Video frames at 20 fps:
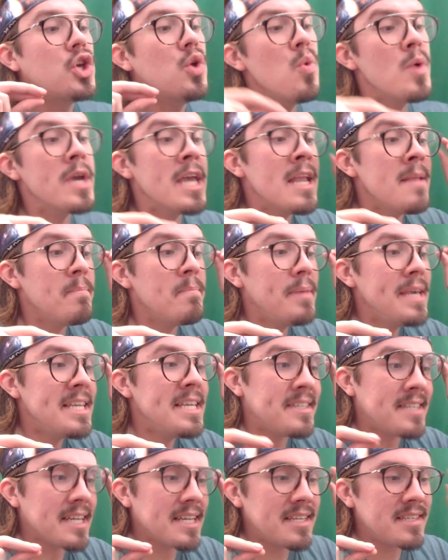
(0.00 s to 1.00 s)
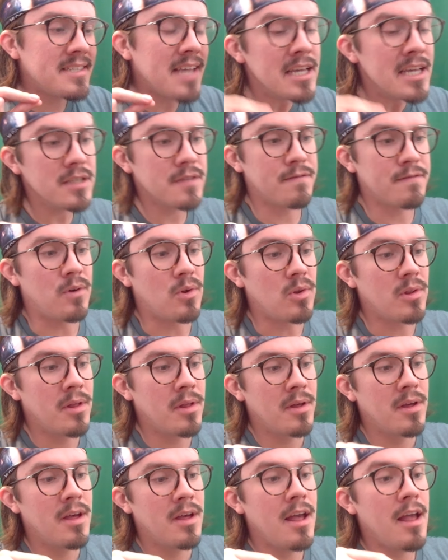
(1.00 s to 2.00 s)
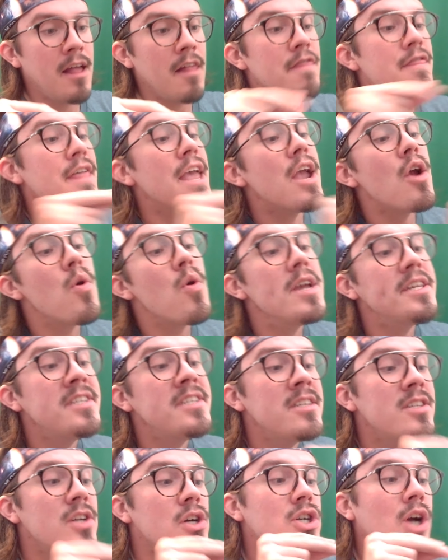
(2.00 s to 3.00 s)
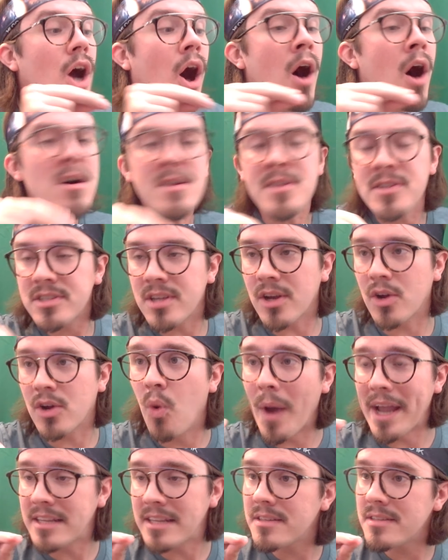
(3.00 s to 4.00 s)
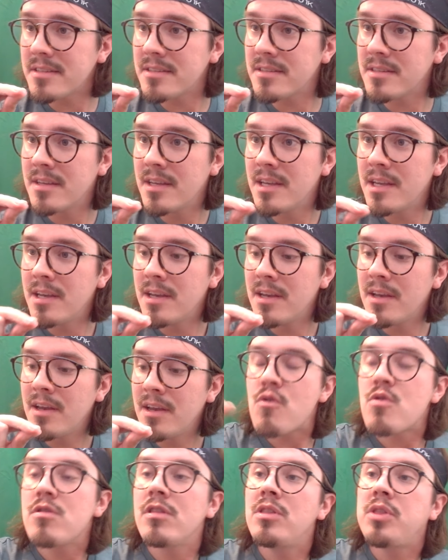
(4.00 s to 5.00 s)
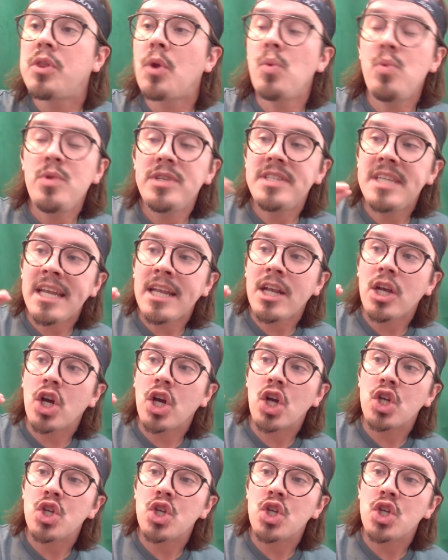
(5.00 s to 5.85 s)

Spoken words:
You can be successful. There isn't a consequence for losing